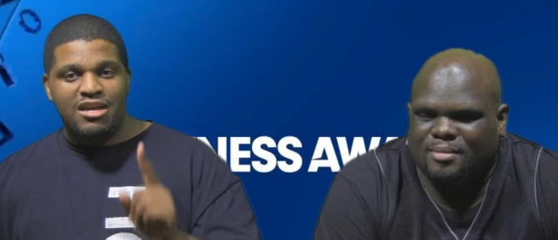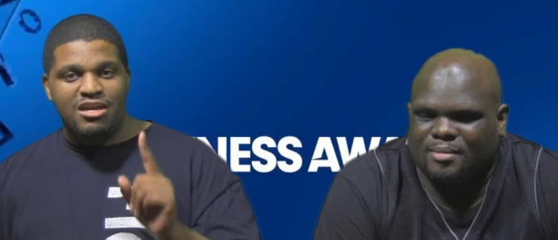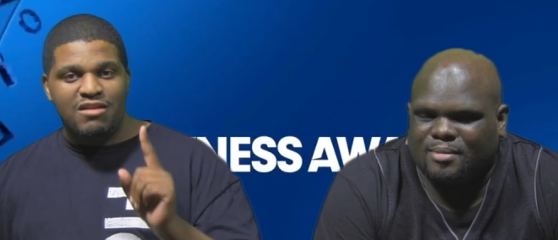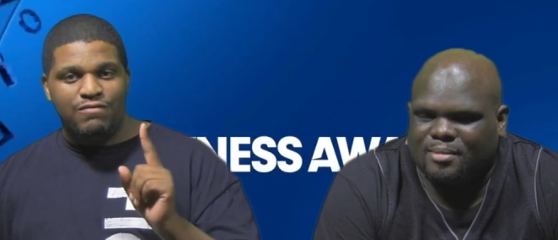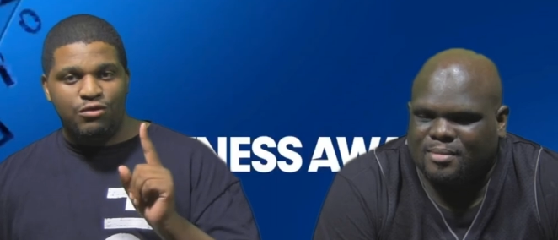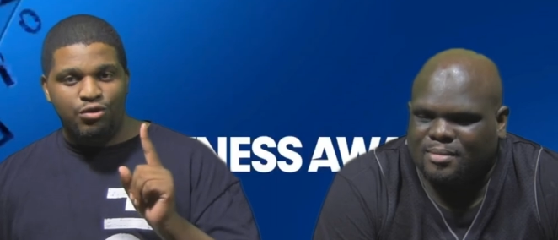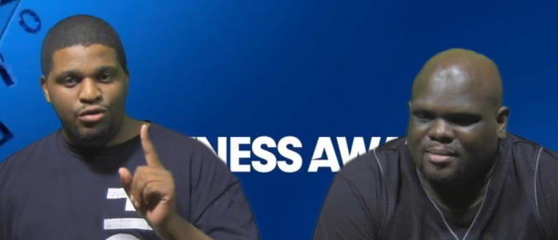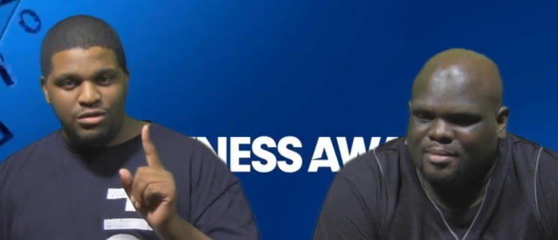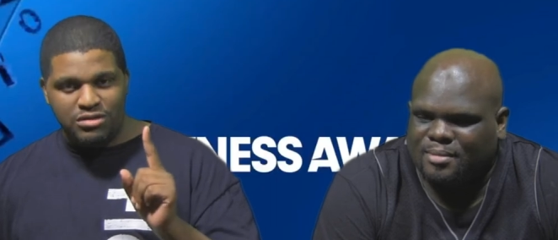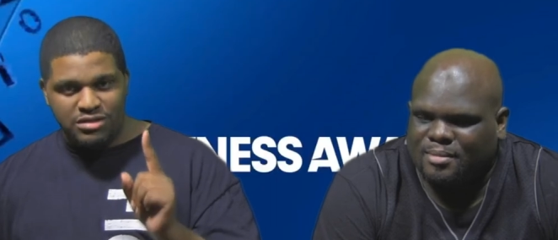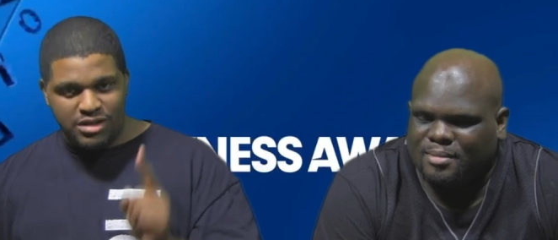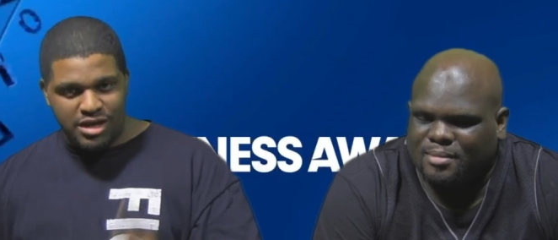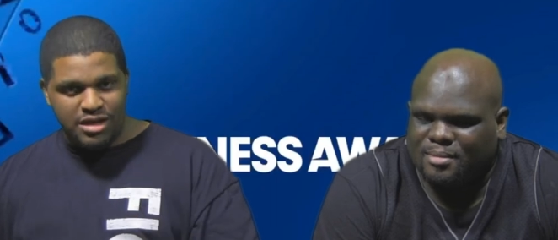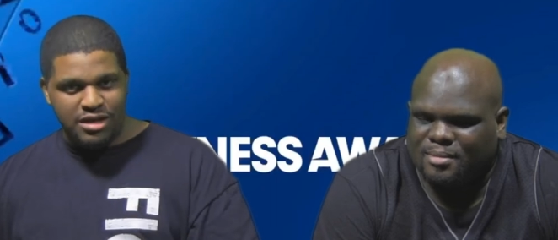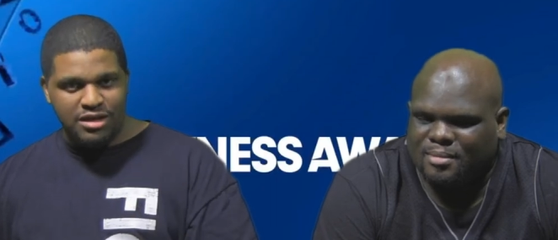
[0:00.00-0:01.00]
Speaker 1: if you are
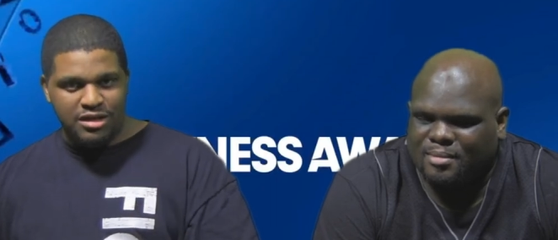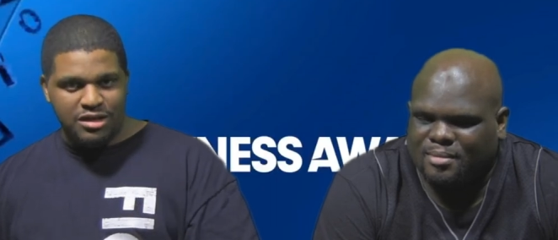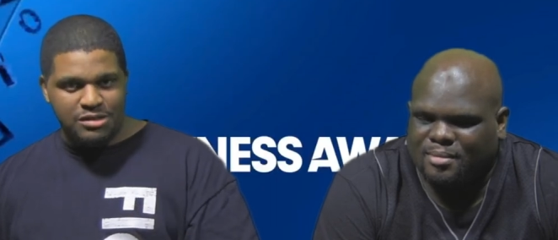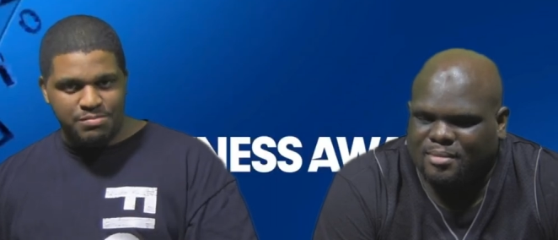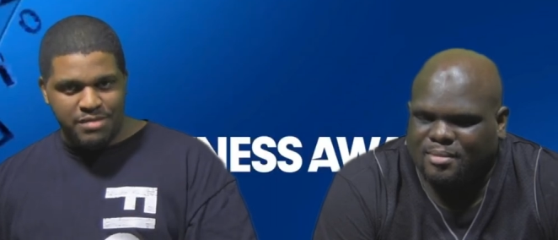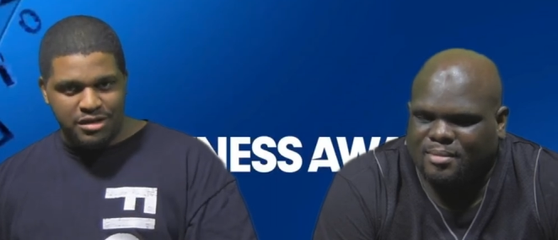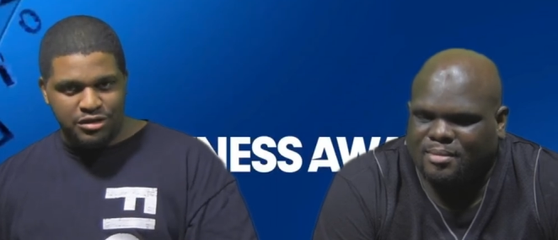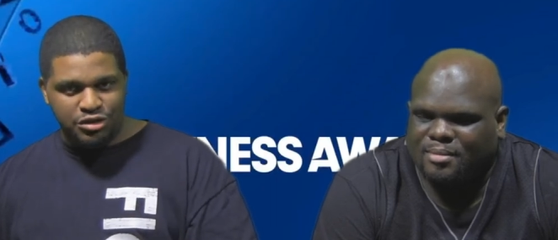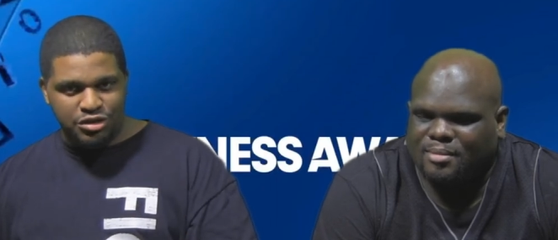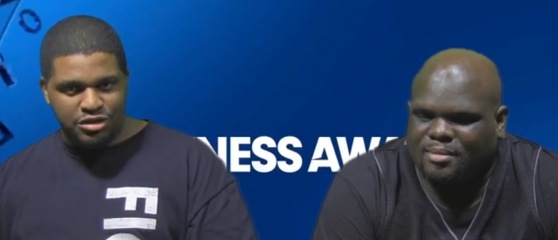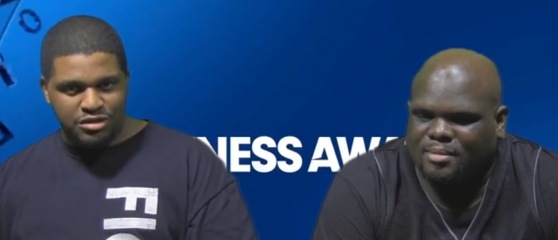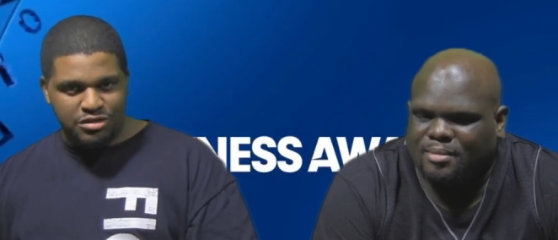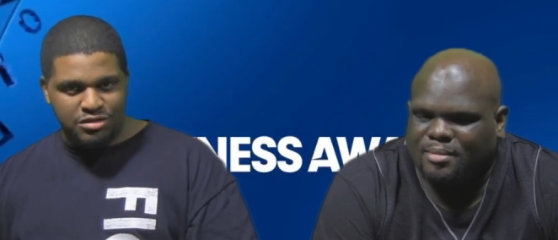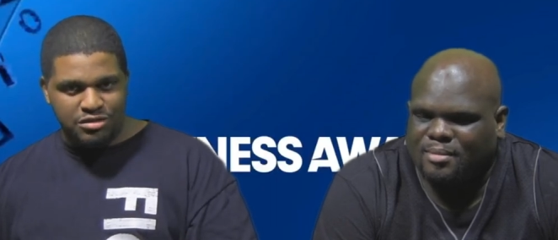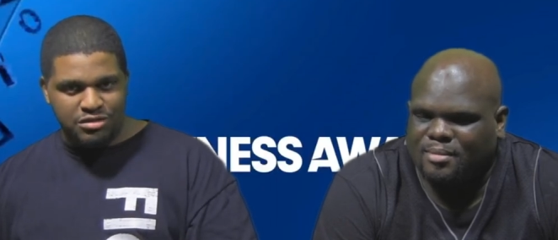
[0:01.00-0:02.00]
sending us
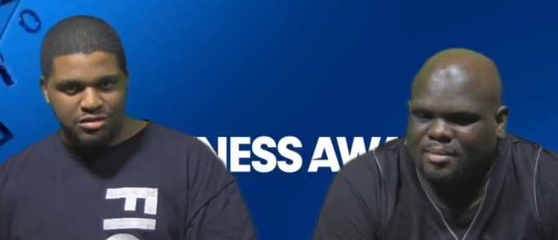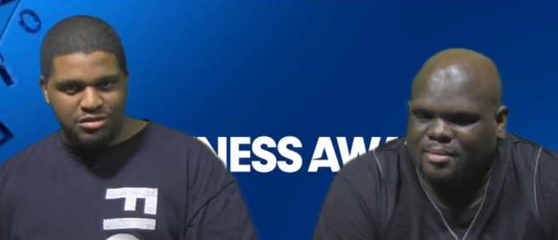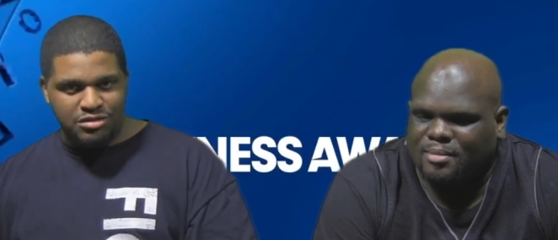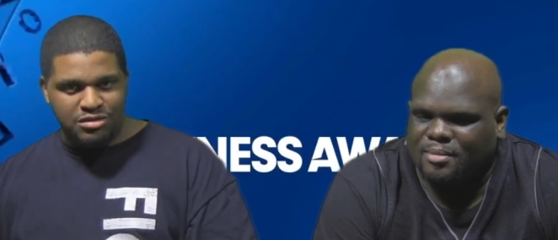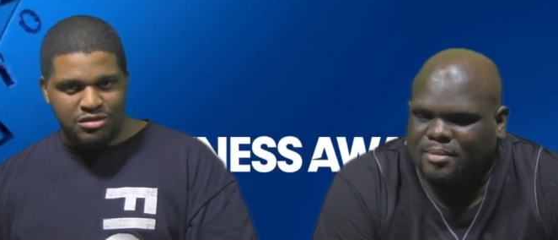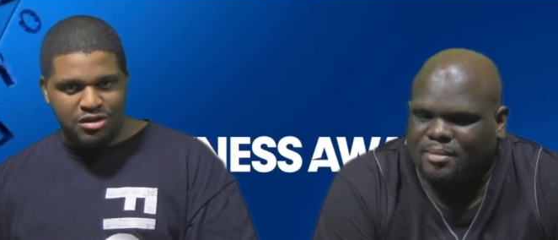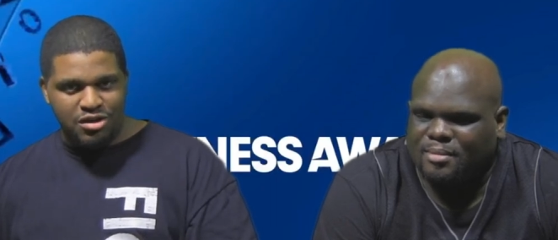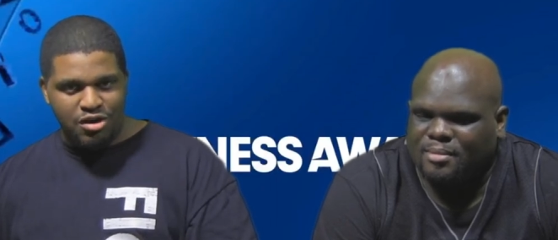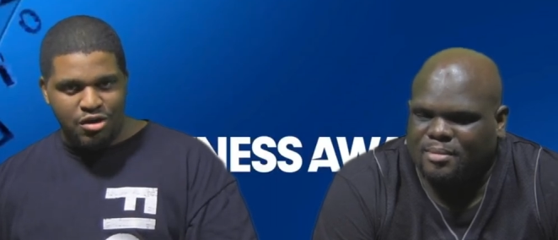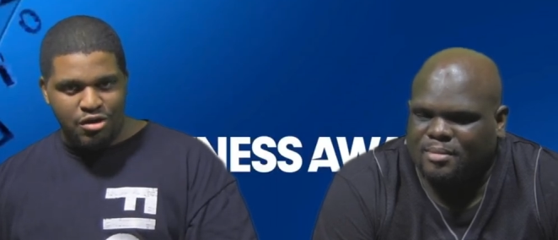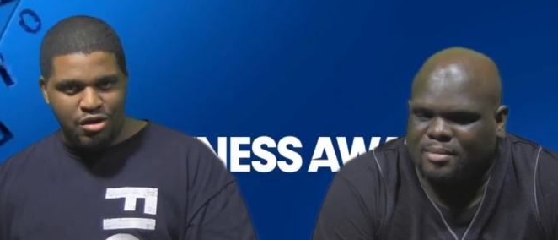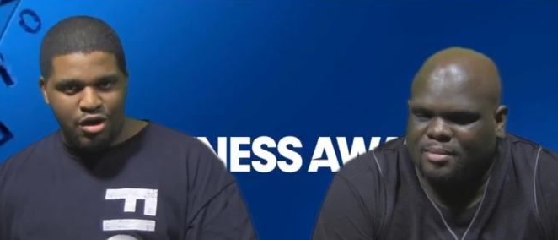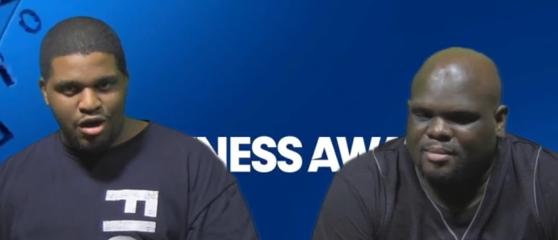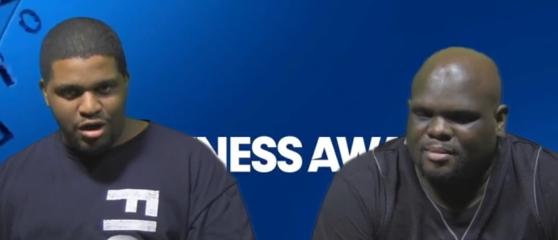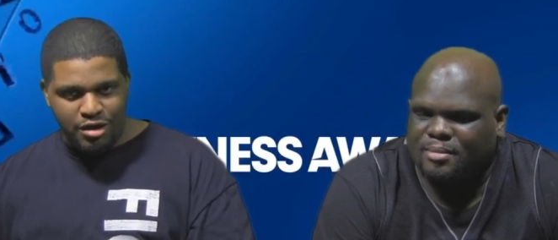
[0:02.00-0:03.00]
messages,
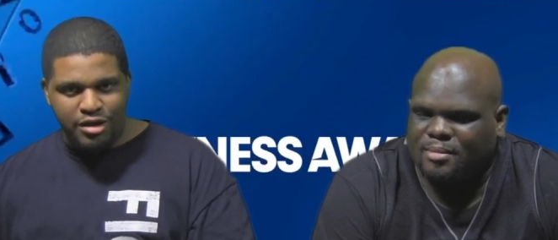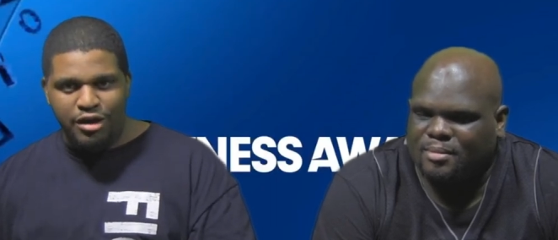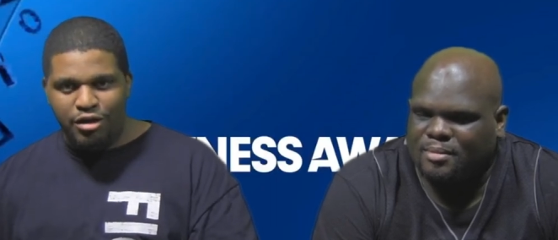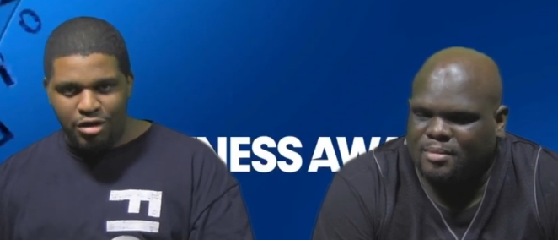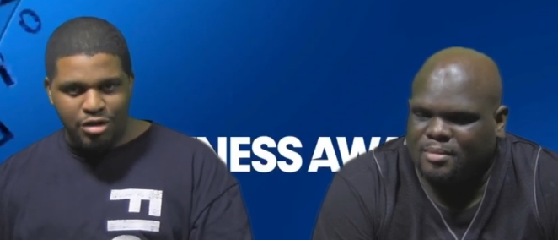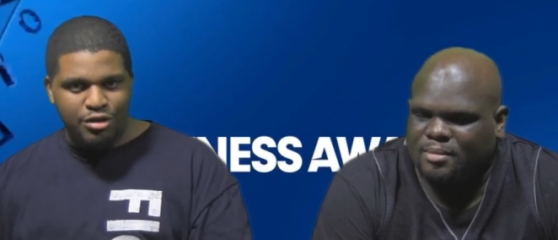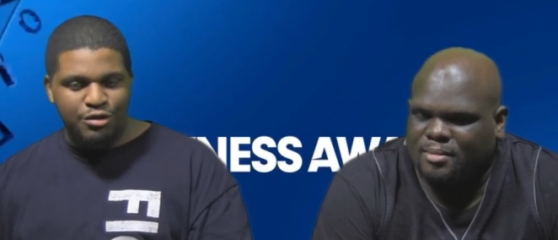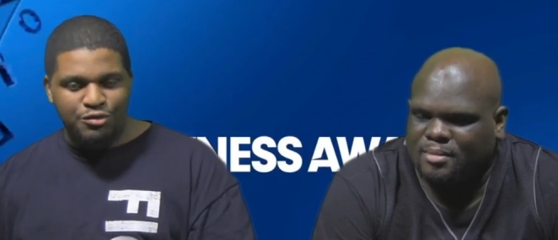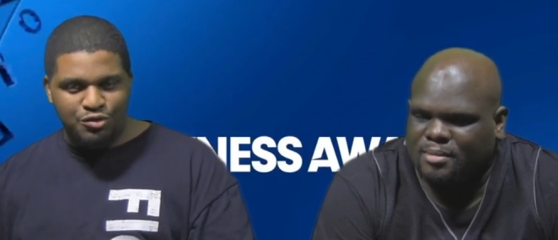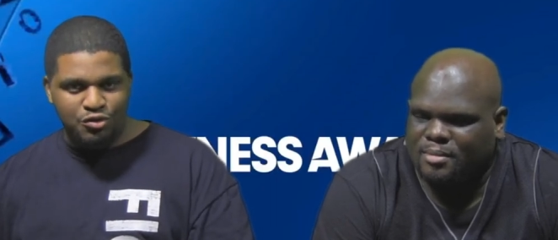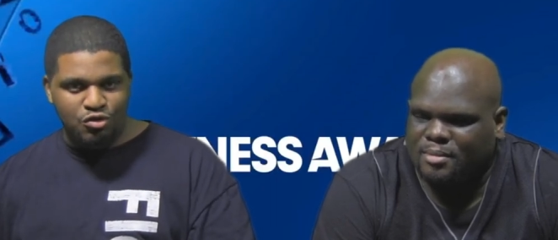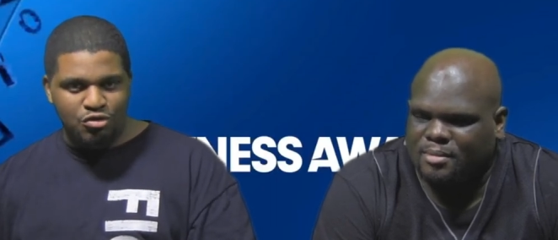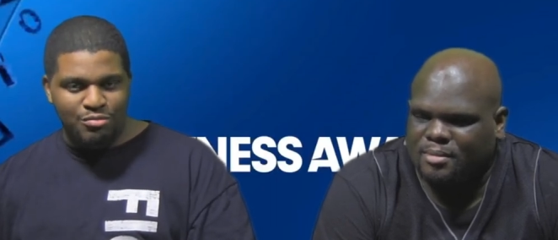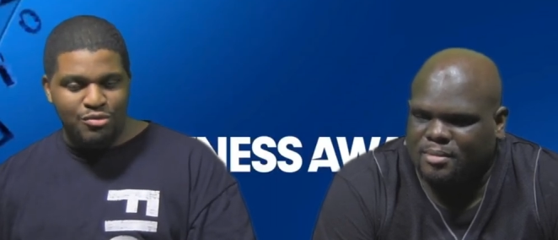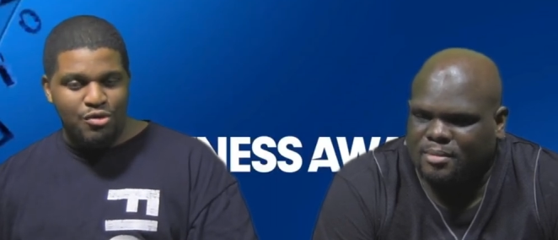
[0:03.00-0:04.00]
on here on
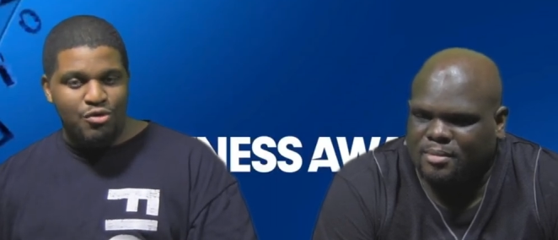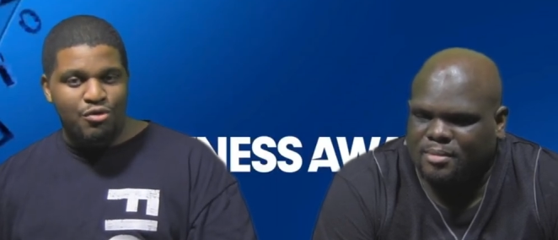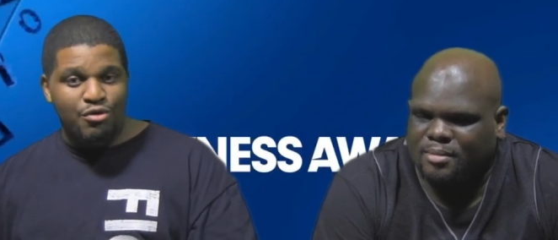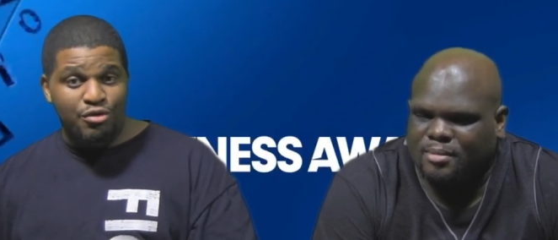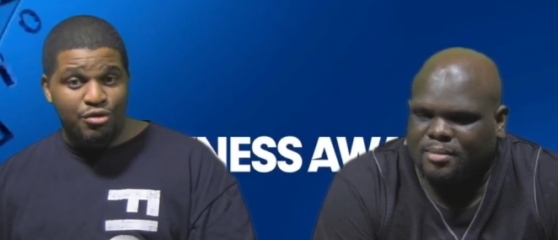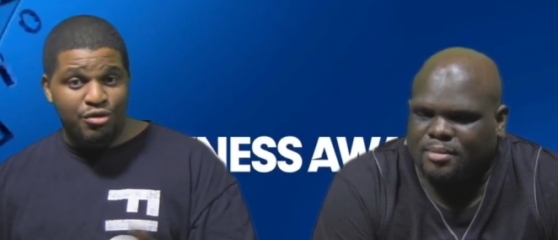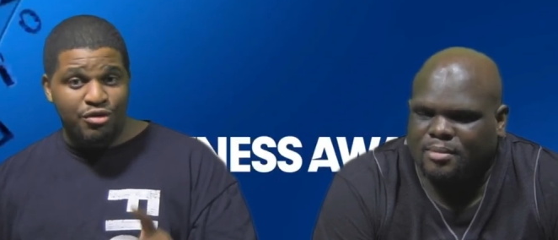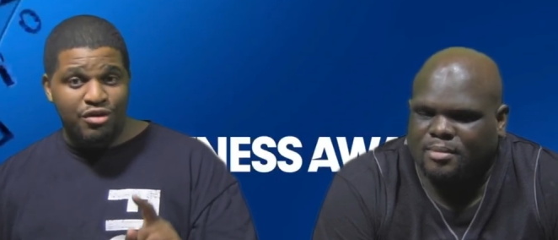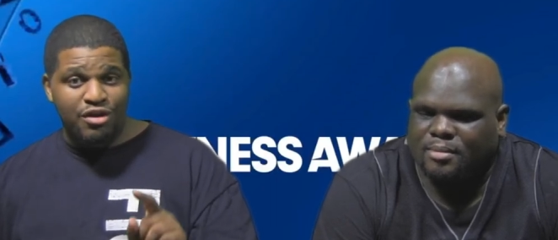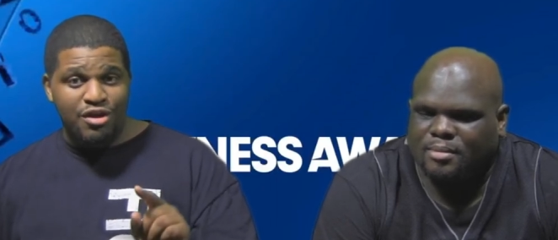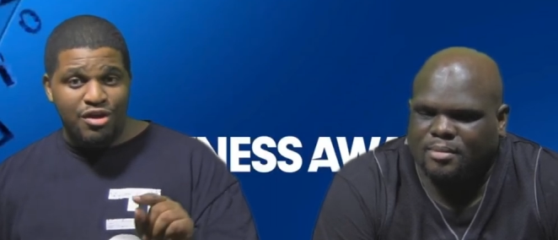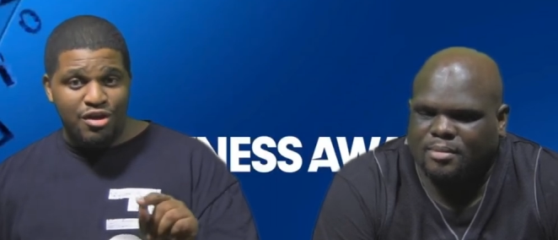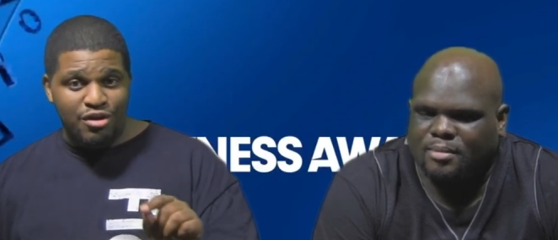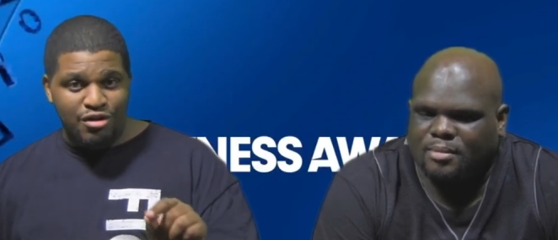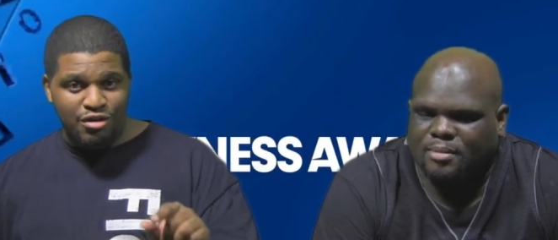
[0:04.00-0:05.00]
YouTube or
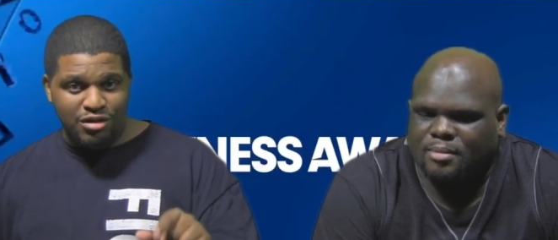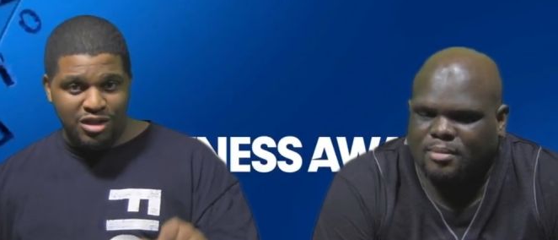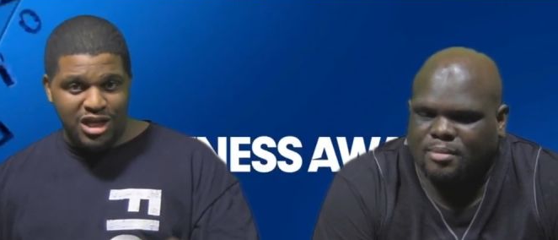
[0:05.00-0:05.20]
are